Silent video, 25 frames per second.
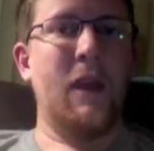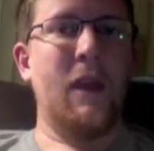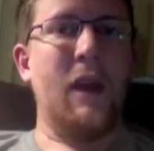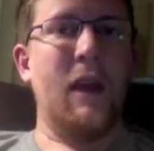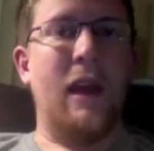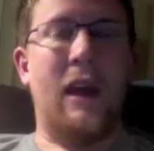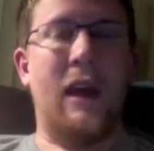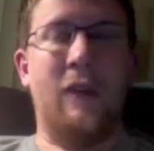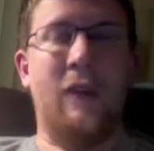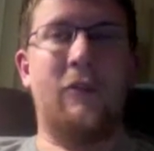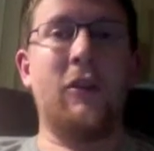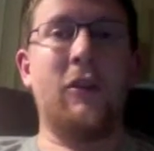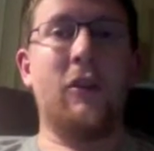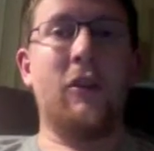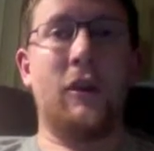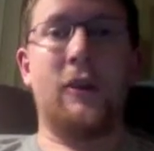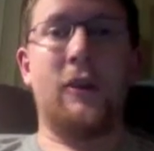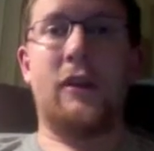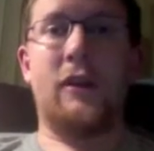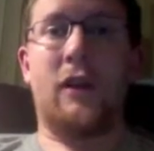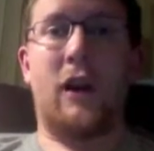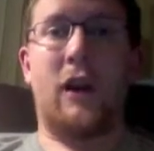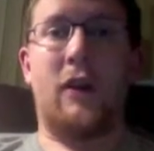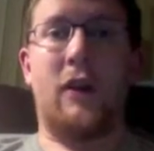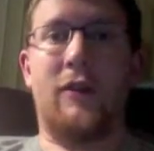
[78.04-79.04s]
And if you look at
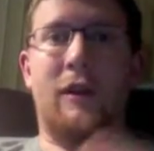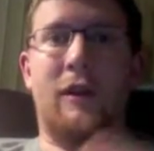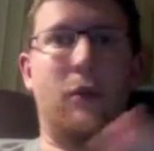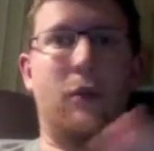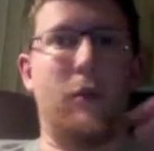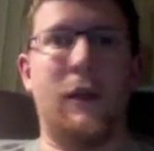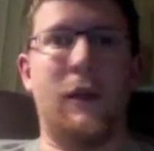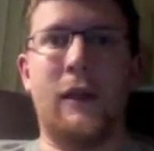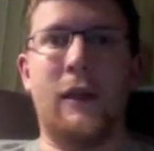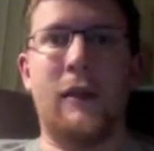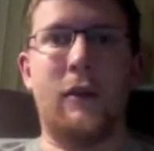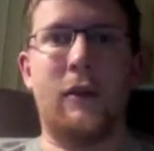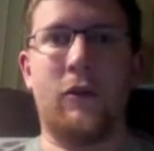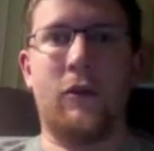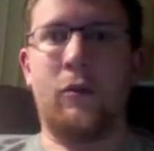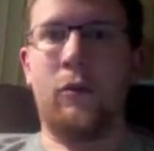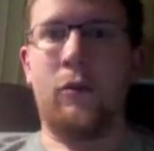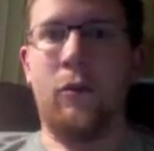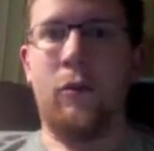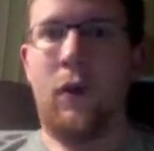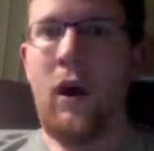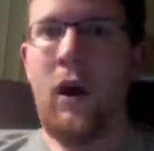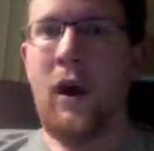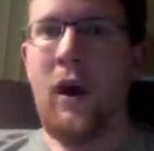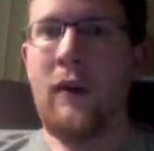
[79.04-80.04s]
the contract, really there's
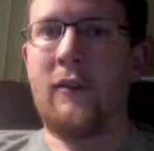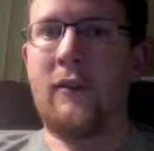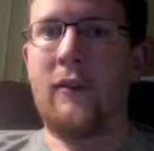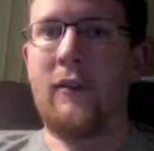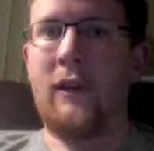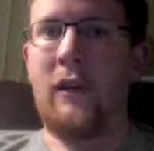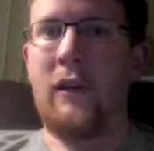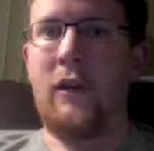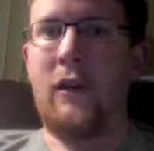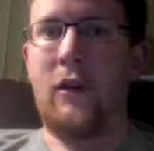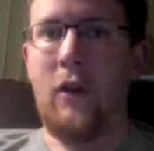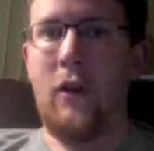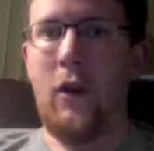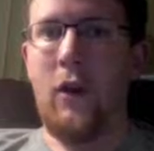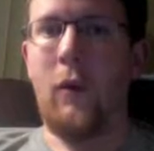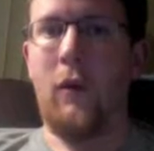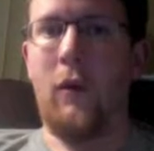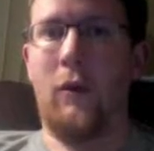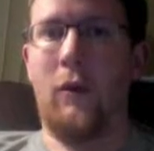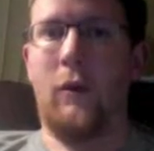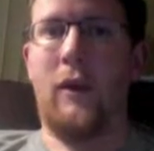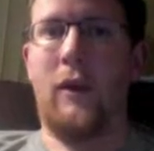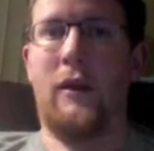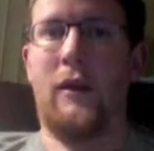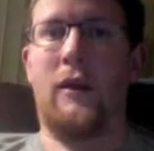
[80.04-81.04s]
honestly no
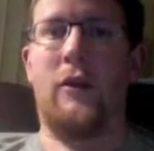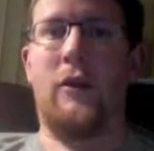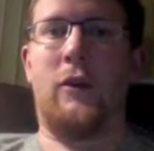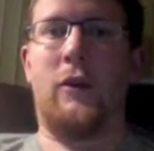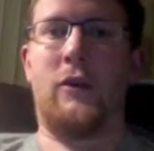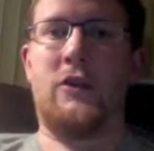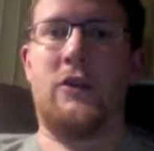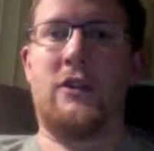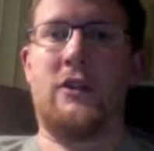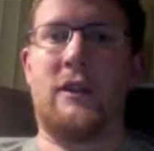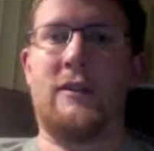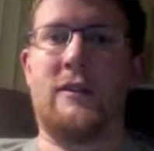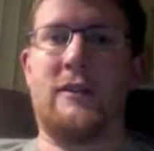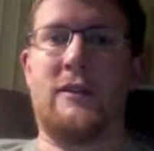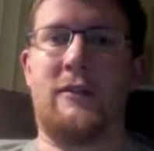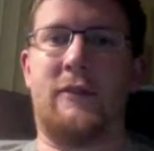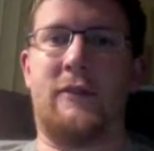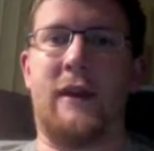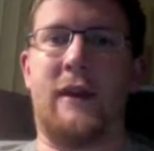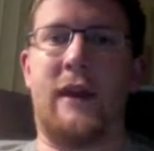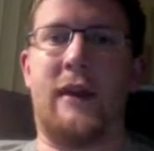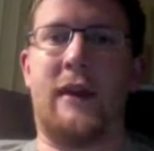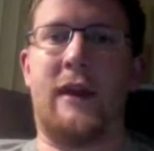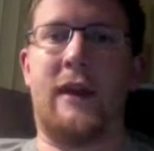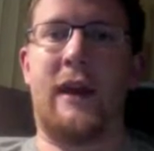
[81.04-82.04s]
other way that you can
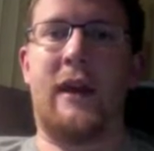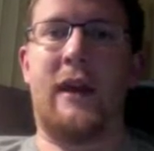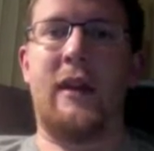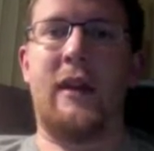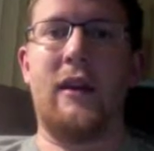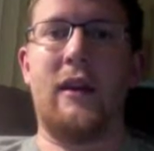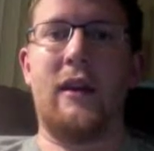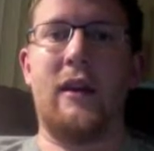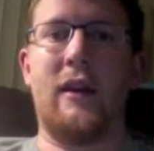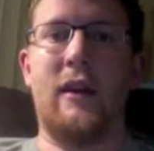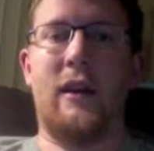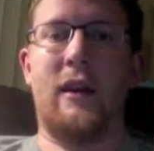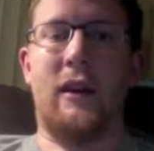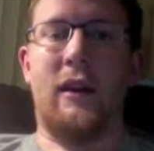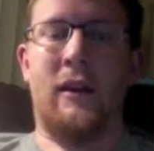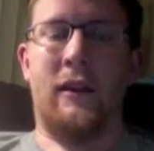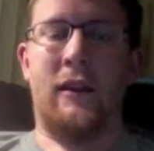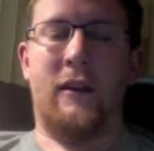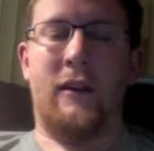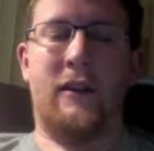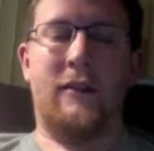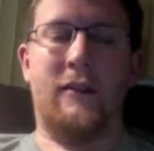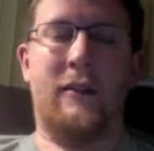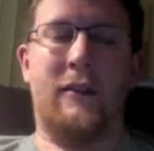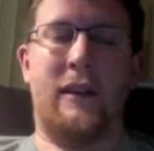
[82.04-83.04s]
justify that other
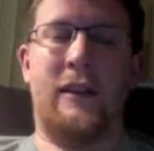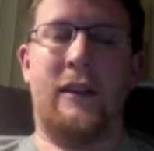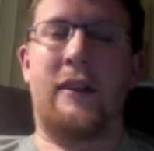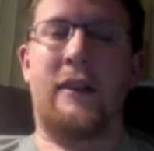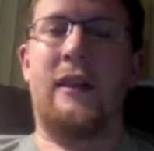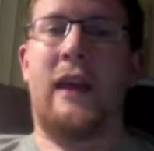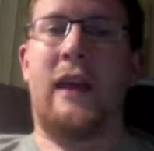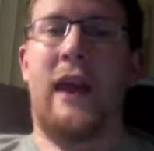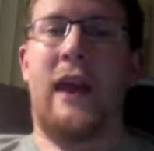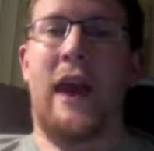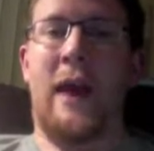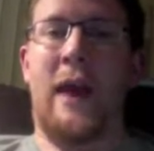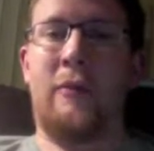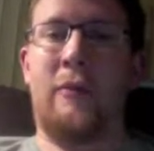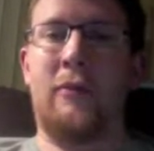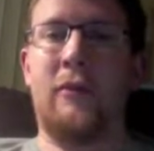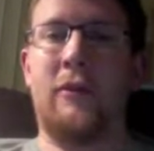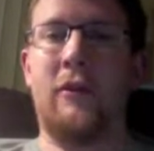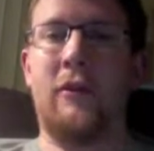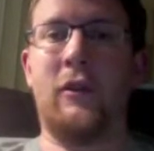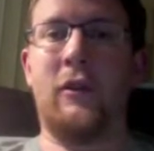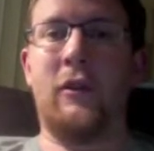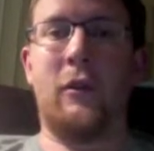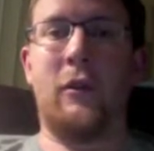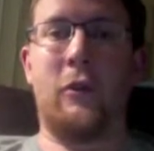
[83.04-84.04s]
than to say that they
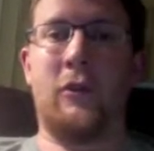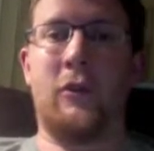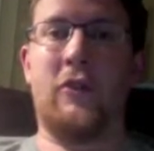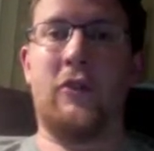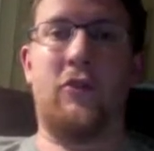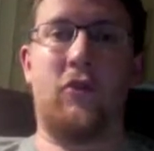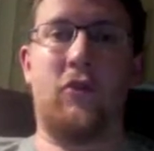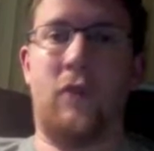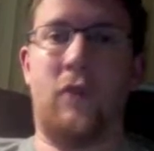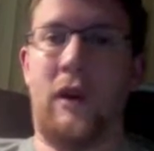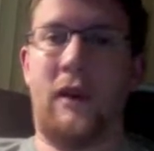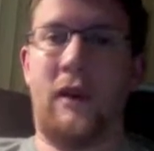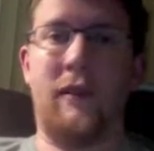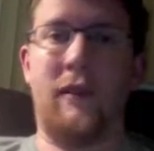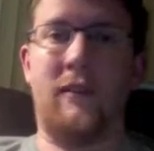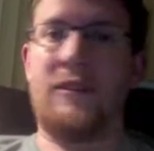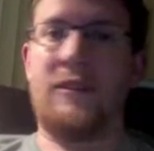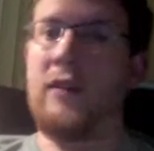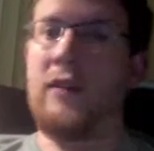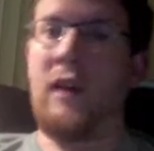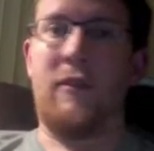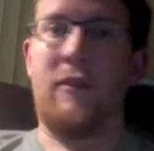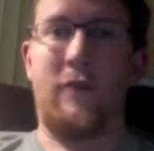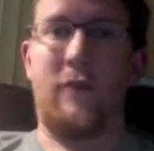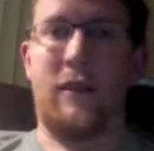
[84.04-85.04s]
absolutely were just trying to
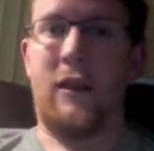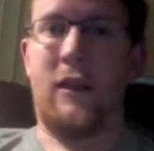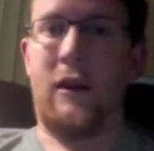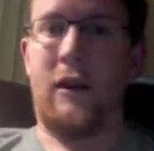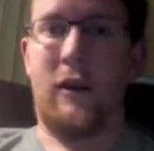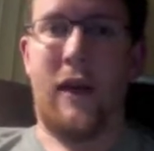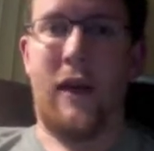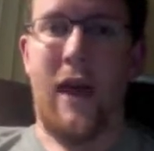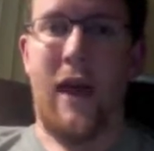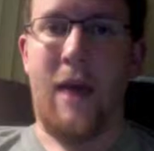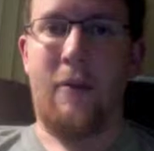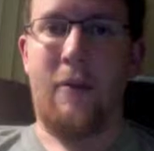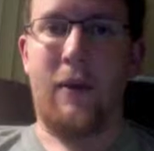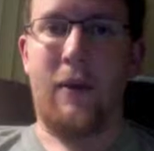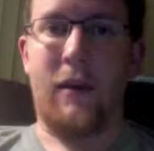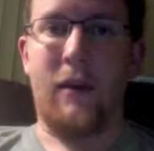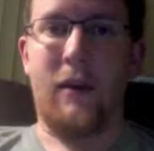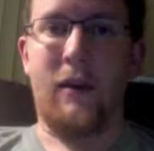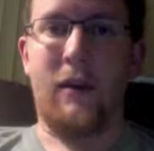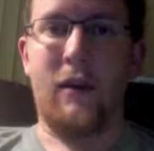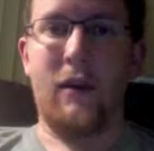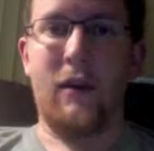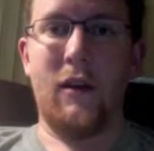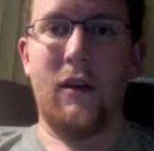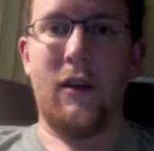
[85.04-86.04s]
soften their cap hit.
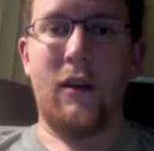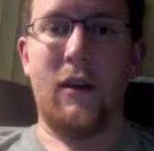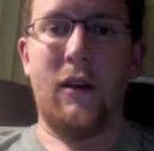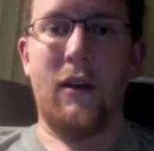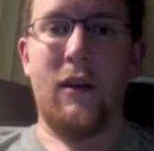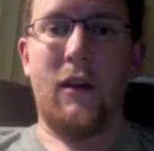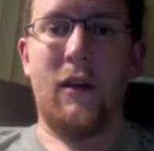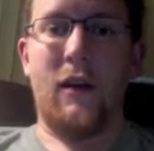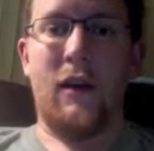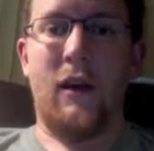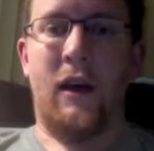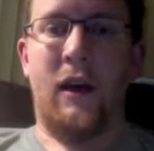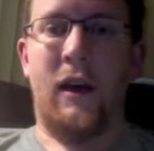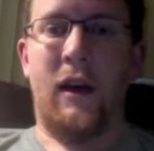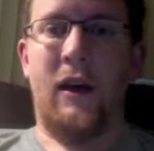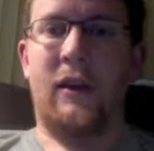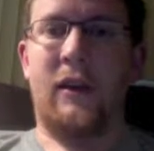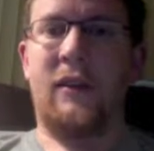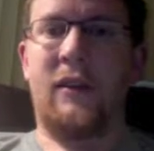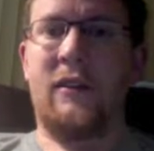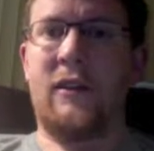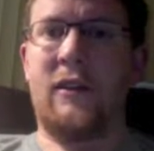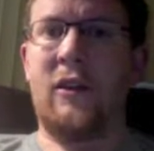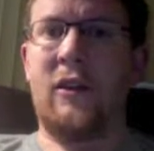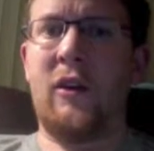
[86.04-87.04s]

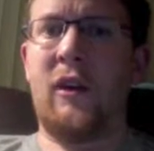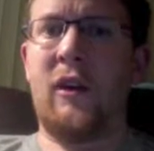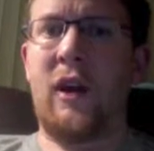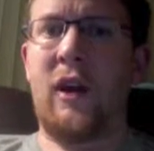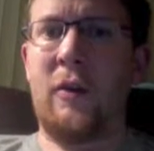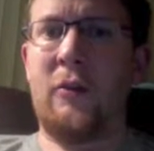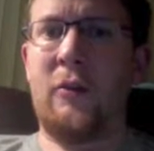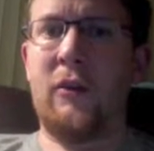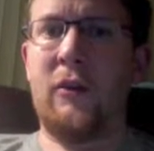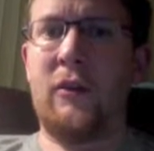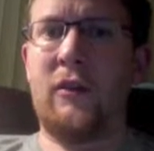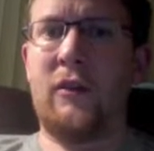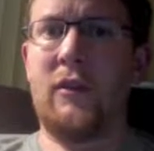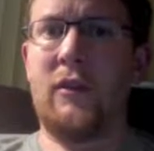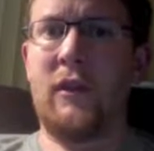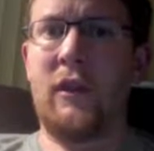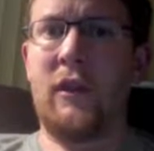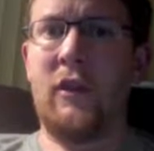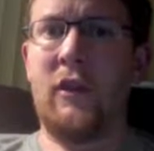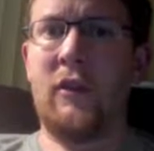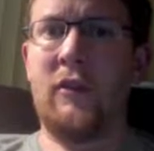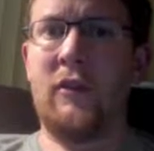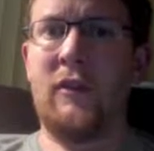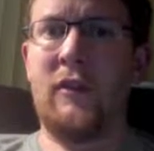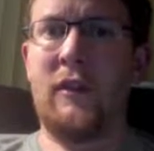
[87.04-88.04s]
Because there are a couple
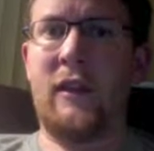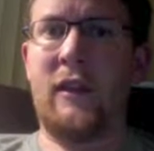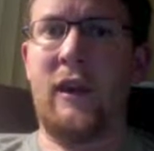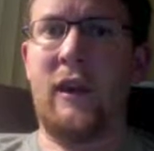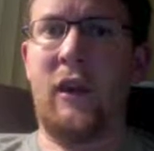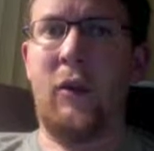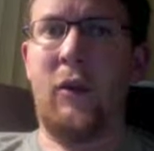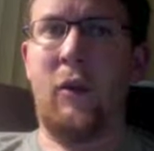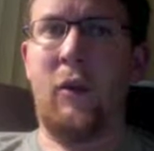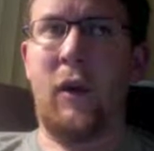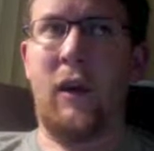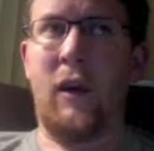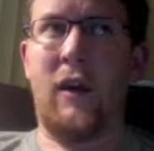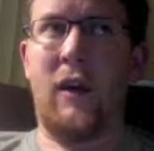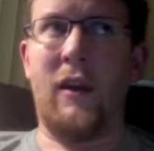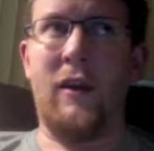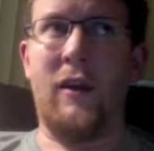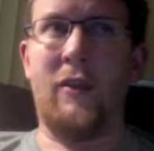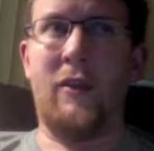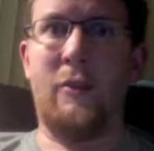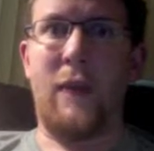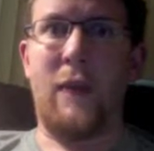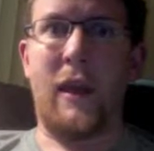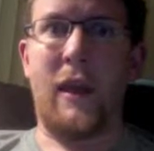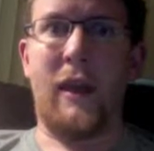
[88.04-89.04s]
years in there where
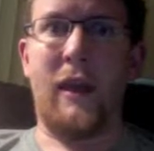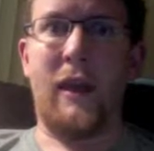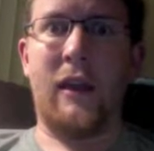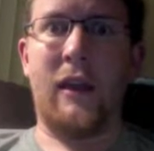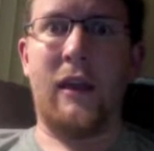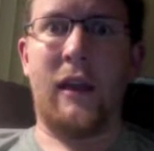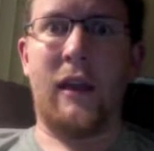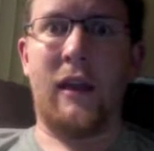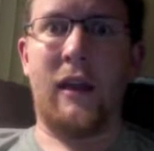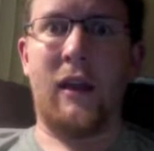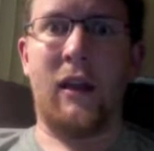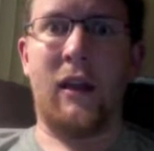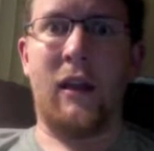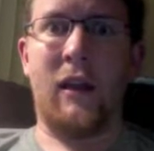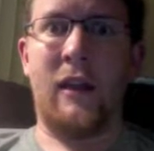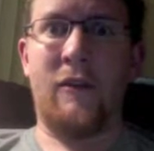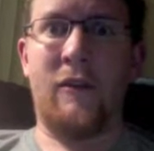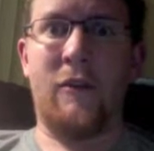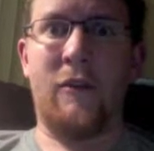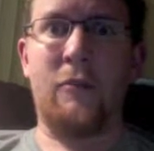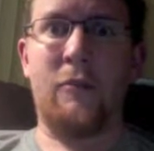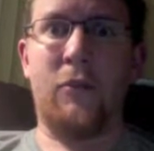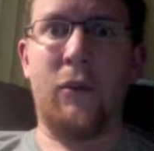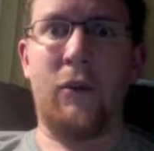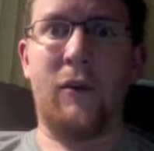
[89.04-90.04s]
he's making like
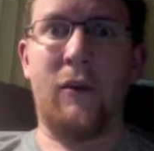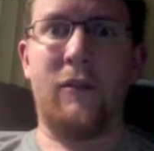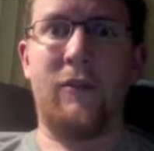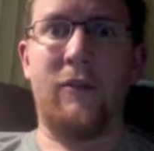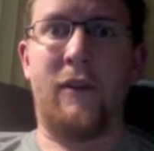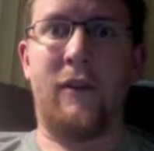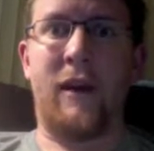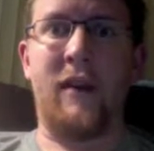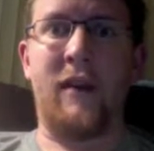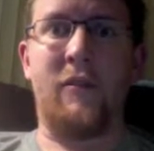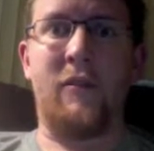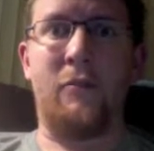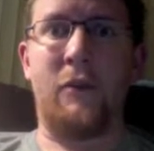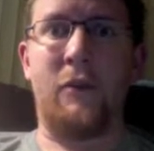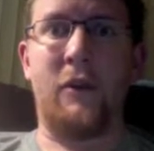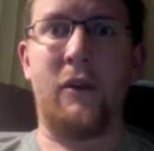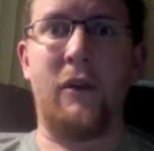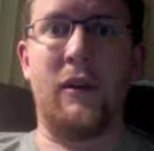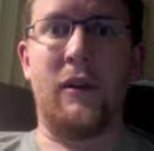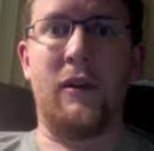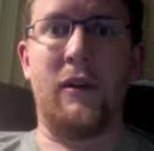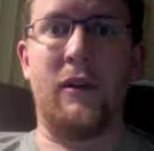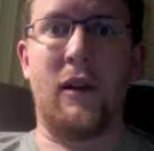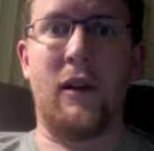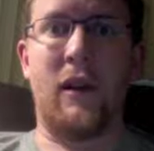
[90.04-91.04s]
$11.5 million